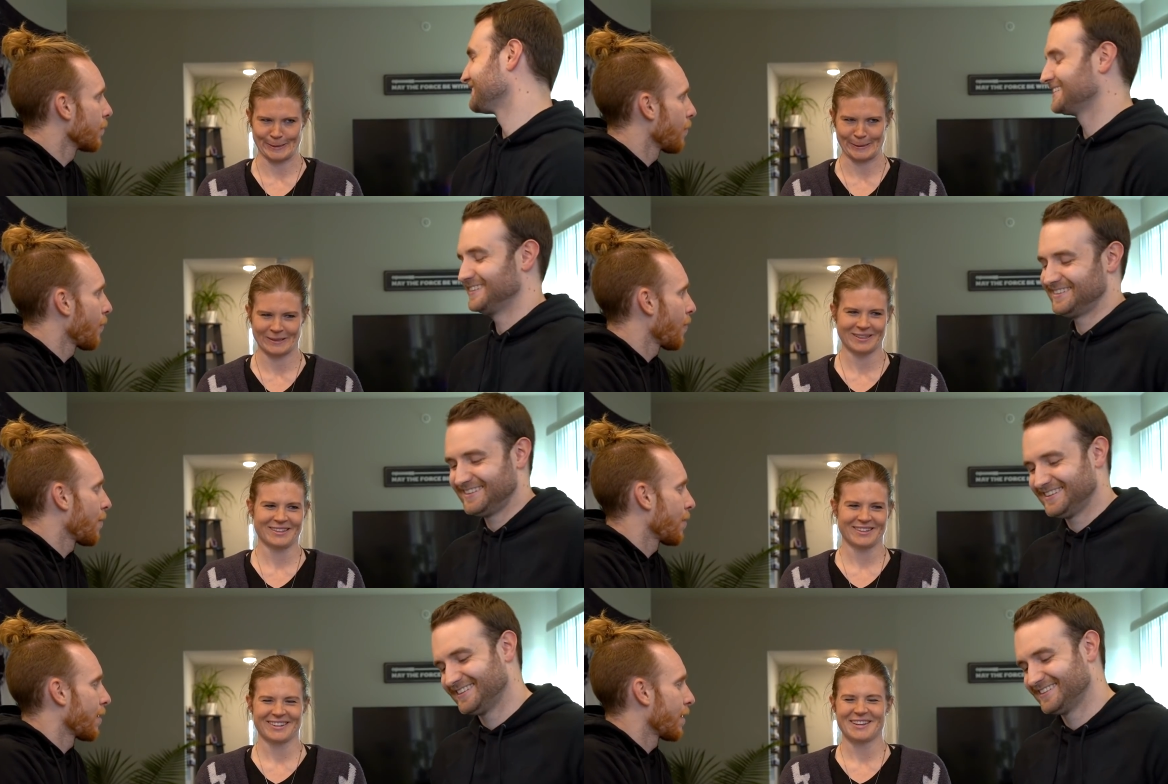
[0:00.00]
Speaker 1: uh.
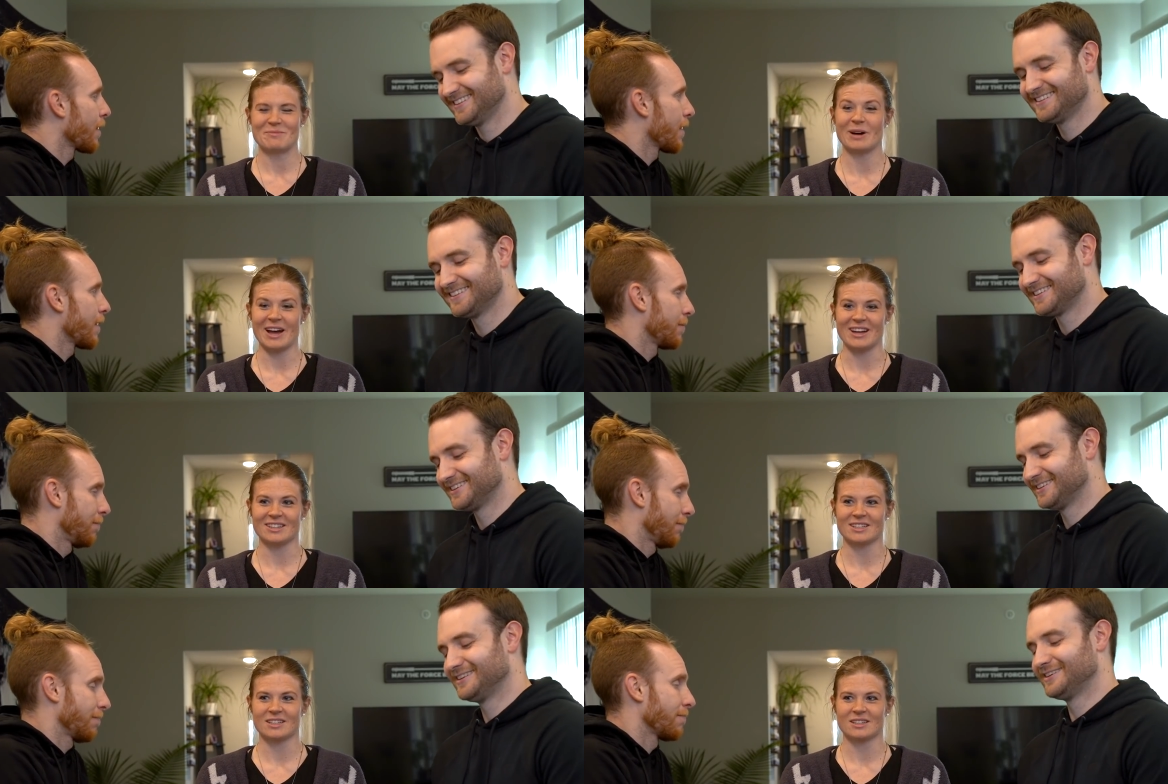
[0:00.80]

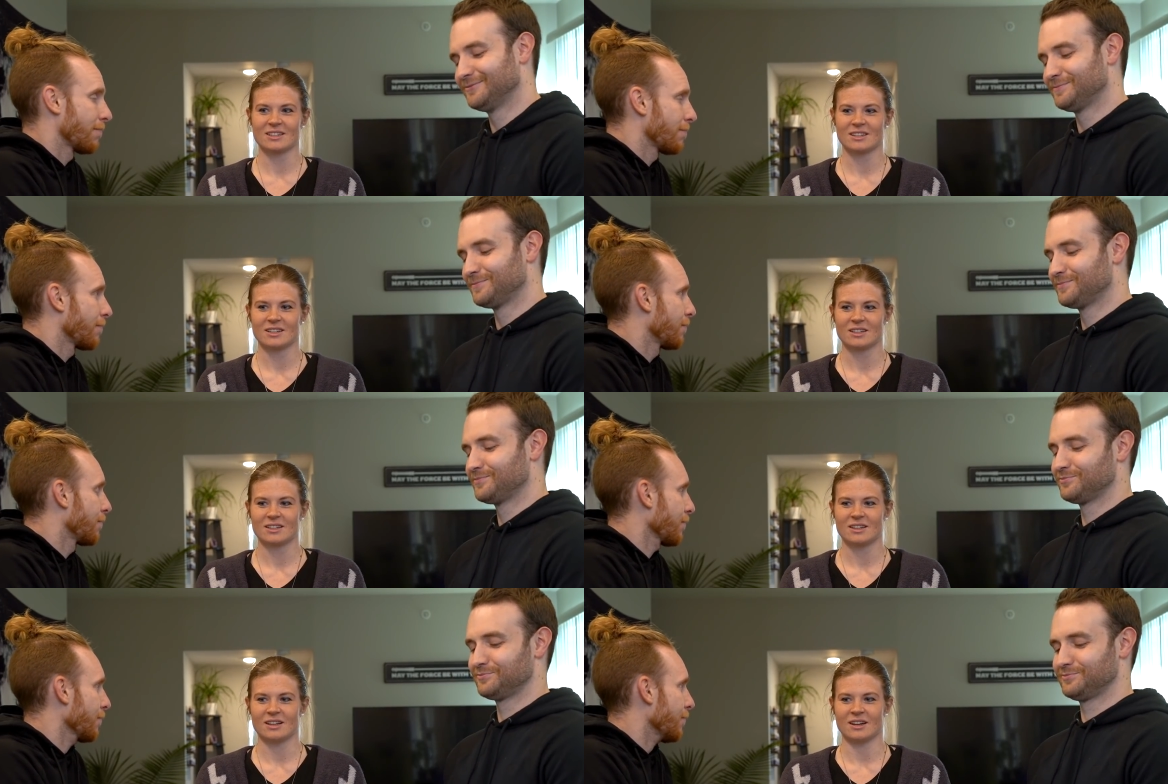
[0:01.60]
but
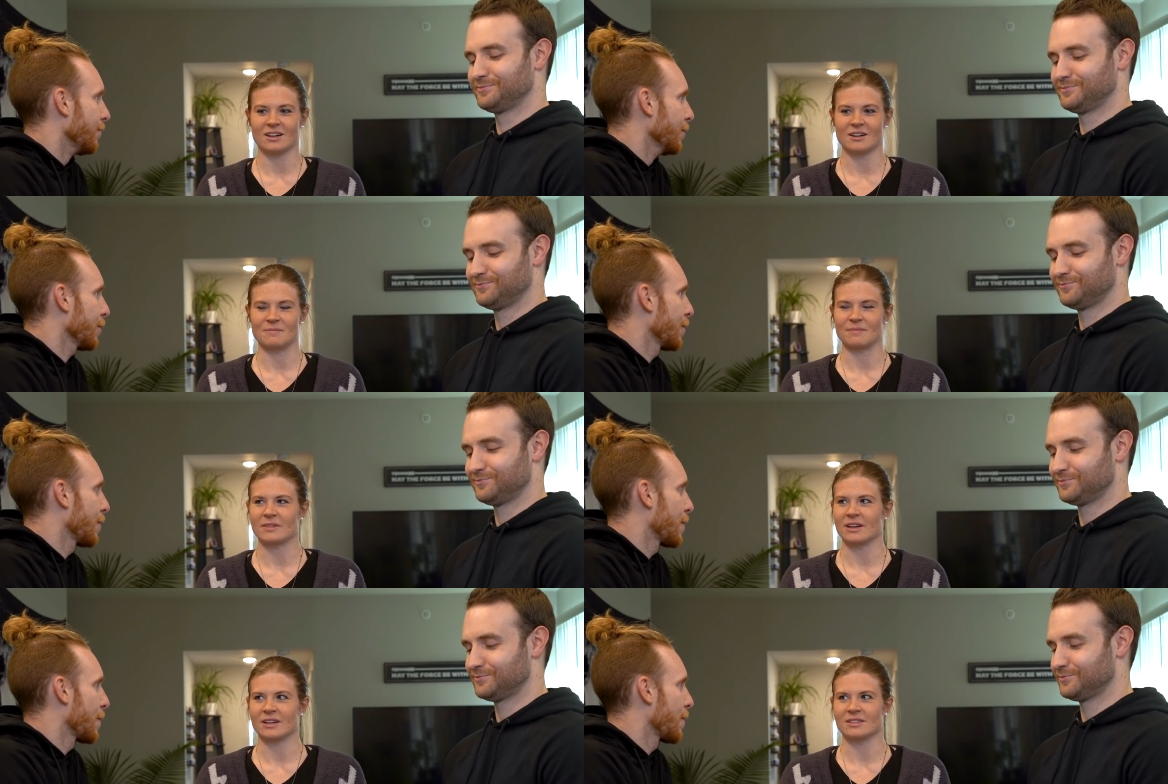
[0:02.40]
um,
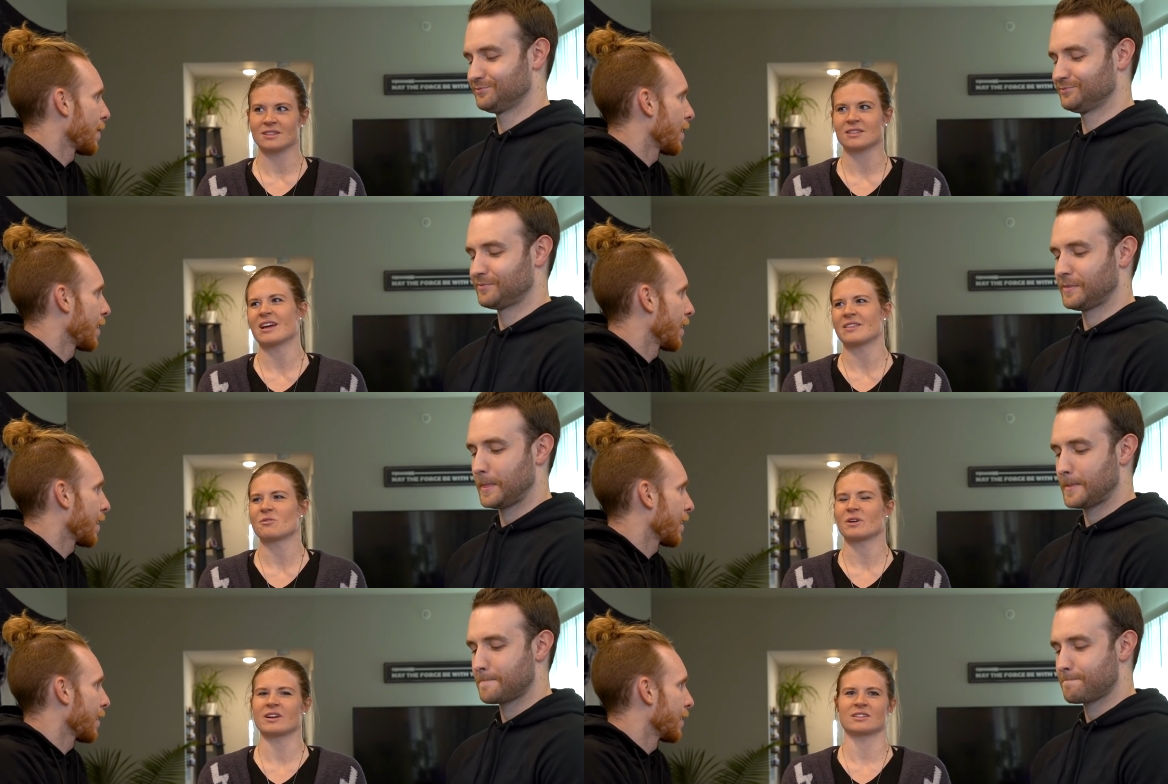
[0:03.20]
it is, I think
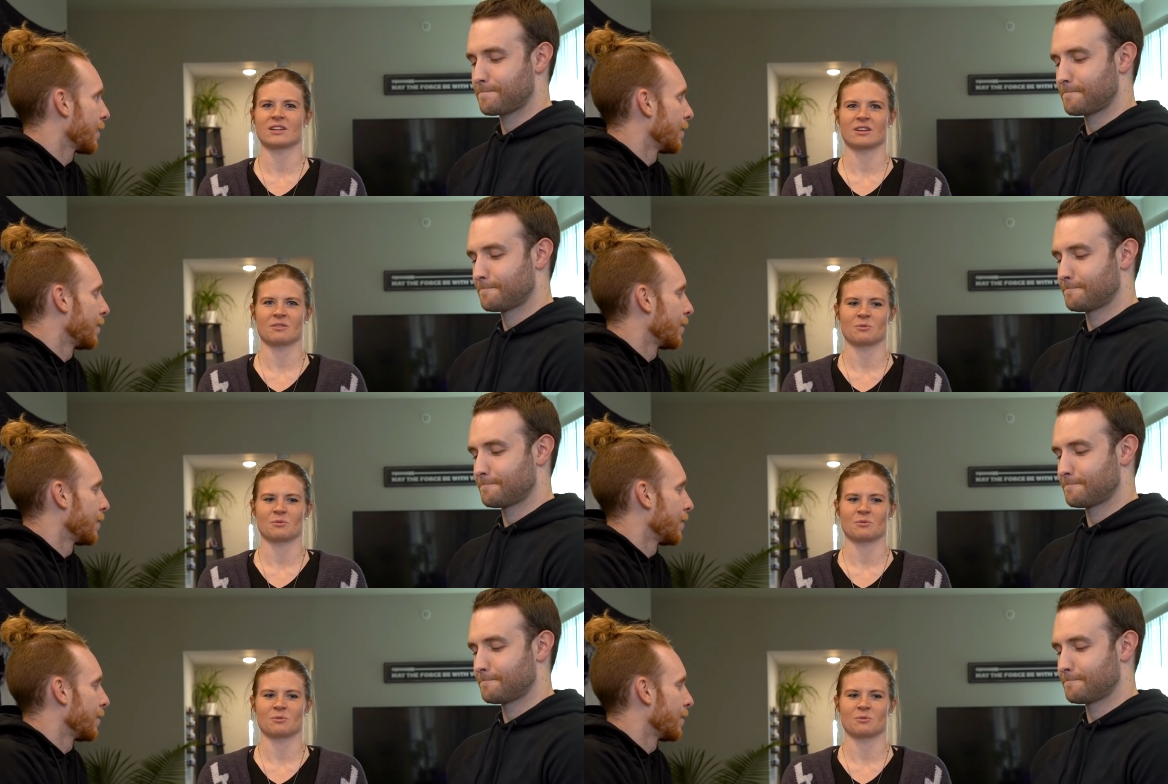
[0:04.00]
running's a